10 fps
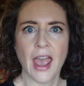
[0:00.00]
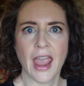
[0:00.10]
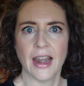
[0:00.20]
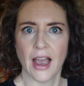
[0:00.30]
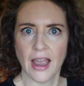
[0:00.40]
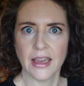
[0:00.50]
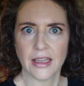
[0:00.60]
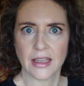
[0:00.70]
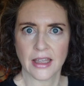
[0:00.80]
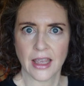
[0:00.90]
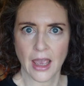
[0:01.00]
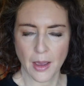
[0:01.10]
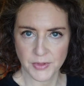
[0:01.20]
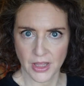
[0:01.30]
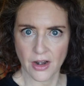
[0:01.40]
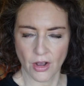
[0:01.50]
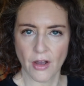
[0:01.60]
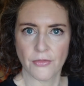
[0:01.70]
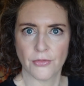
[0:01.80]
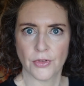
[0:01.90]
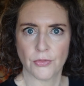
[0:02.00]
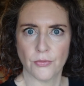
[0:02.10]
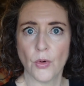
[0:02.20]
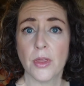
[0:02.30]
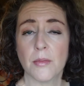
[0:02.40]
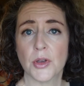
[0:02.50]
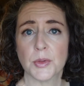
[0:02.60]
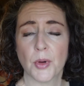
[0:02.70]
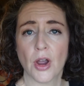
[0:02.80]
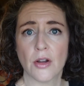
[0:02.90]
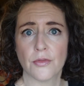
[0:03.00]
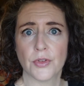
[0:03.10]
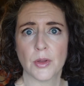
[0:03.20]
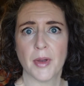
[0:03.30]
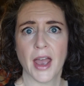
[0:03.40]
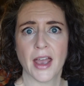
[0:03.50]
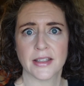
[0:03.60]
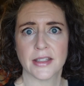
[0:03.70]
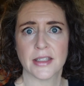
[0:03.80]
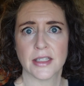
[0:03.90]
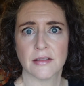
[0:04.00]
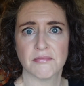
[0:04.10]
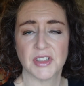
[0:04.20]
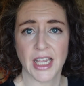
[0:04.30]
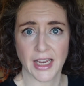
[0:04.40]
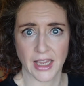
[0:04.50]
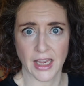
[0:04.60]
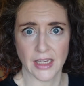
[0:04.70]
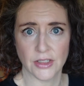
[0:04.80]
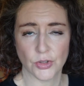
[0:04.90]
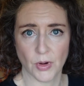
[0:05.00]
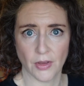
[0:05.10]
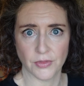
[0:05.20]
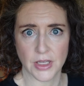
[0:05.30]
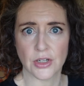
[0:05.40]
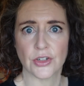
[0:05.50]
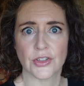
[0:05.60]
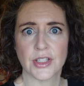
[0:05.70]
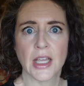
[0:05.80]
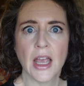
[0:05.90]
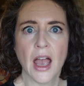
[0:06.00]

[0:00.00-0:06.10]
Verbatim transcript: and I kept that off for the most part for the past decade, 12 years.